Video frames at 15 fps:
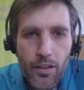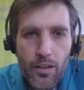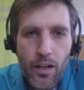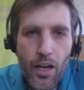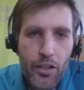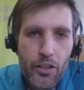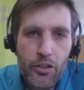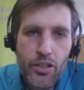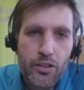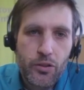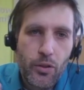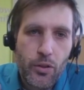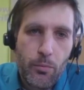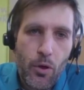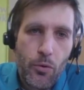
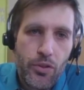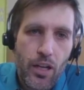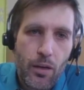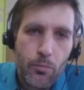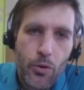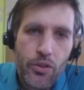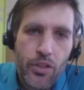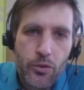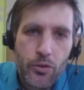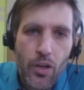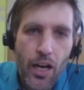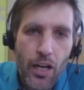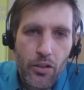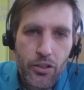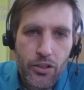hydrogen to ammonia, ammonia
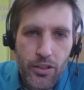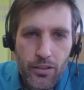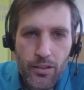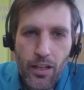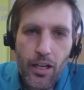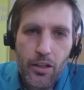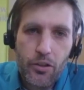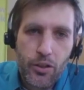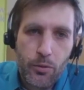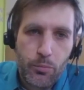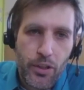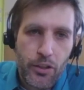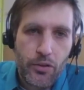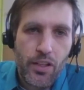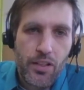to hydrogen, hydrogen
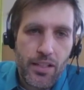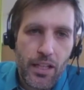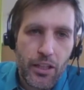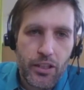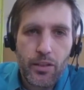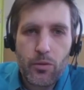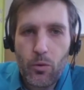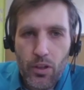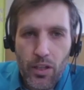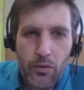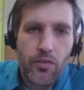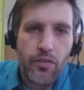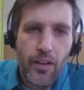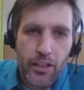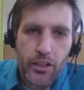pressurization or
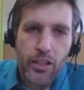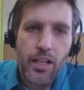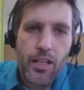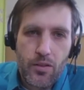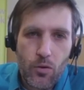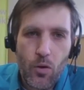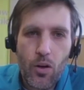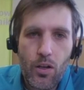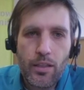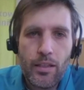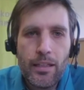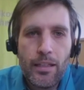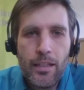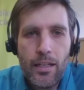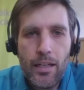liquefaction, and so on.